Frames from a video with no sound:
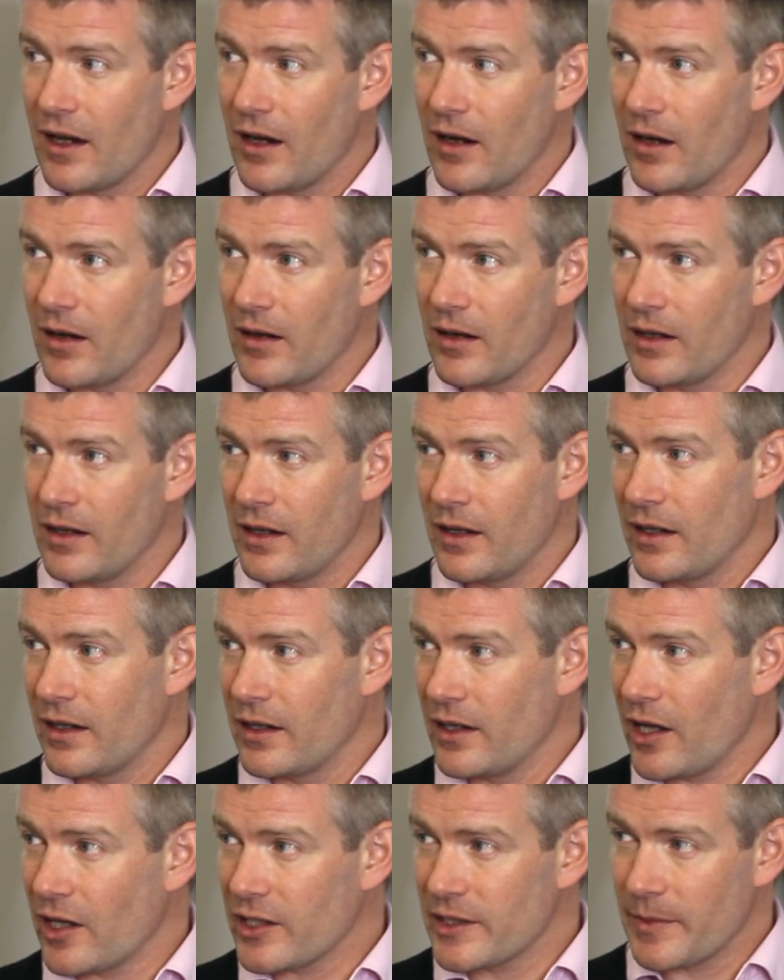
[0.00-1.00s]
are
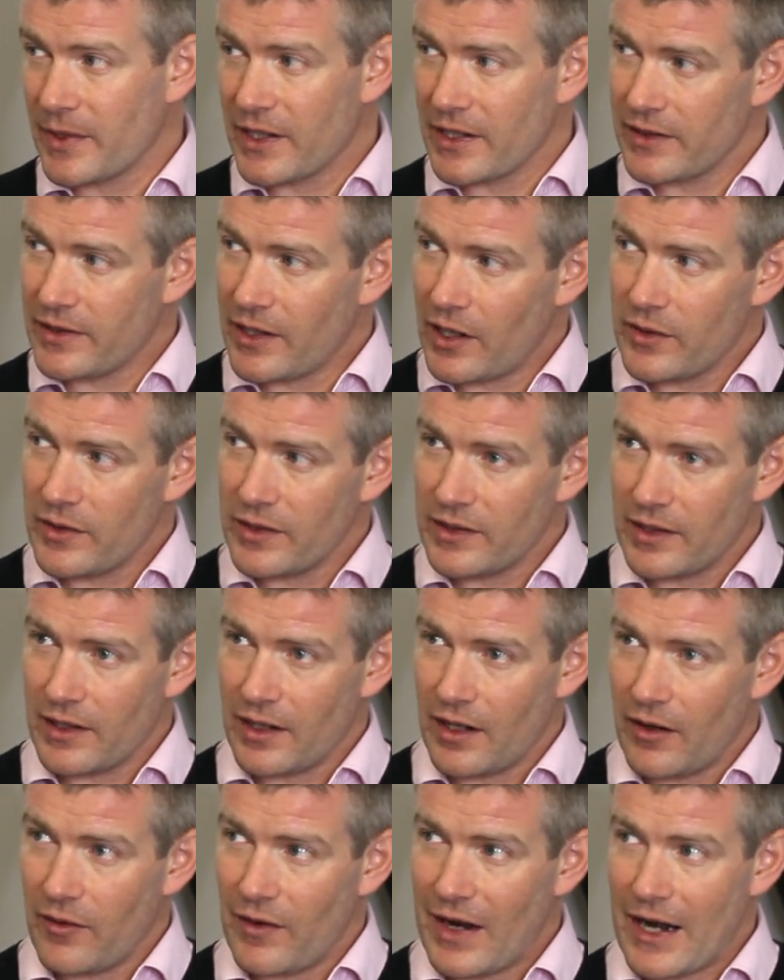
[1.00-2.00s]
largely because those
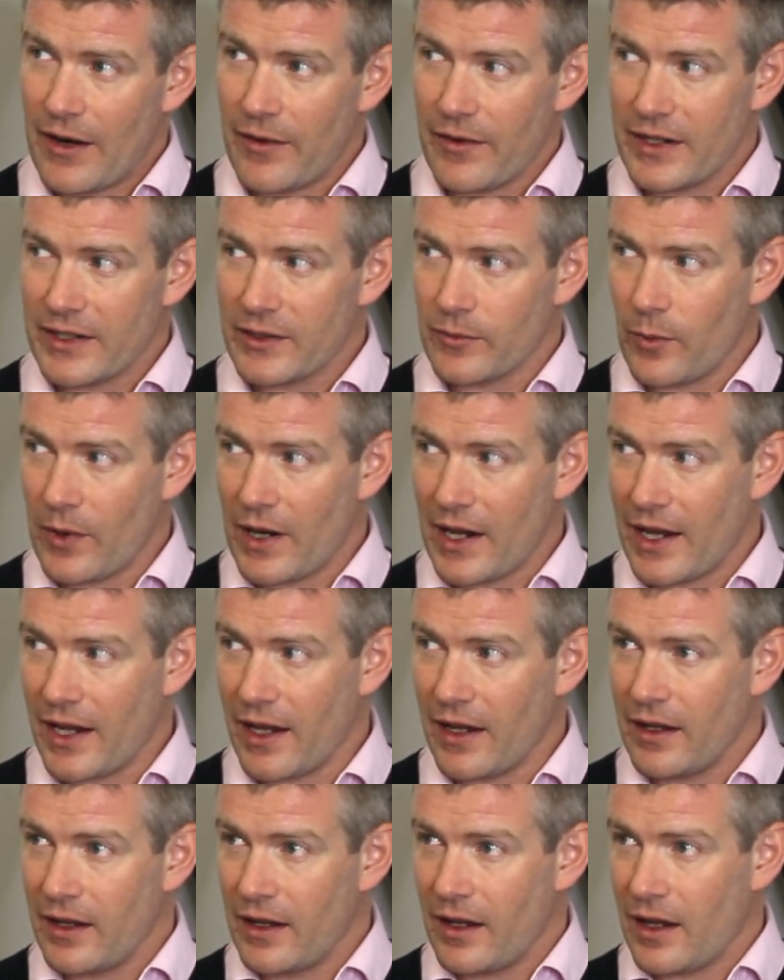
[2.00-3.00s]
are areas
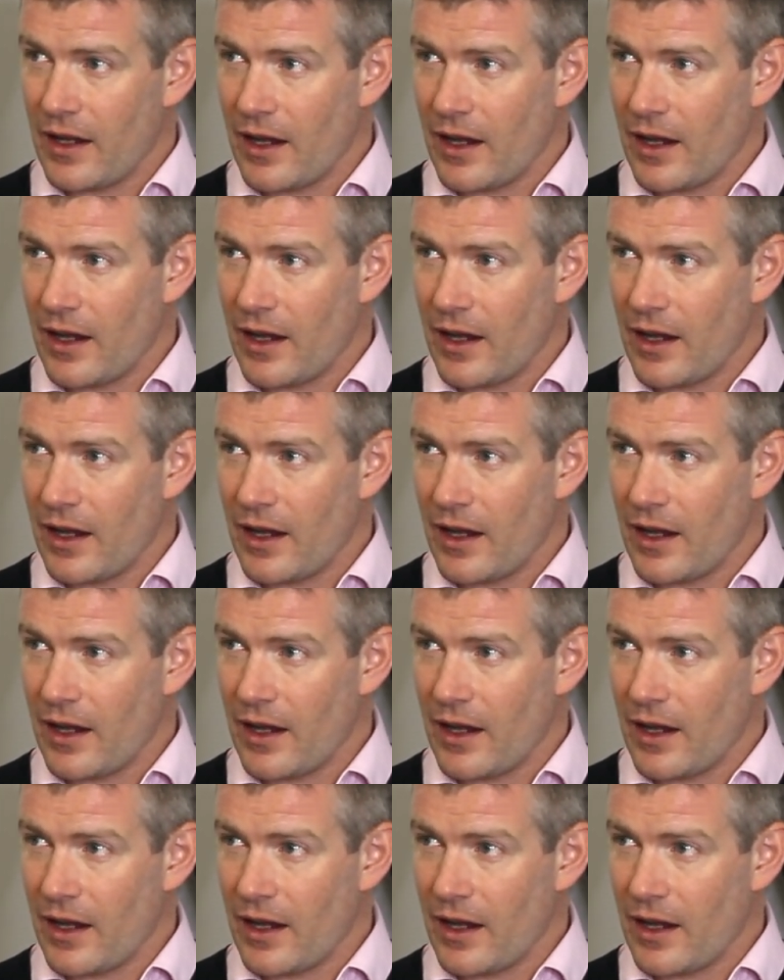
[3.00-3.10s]
where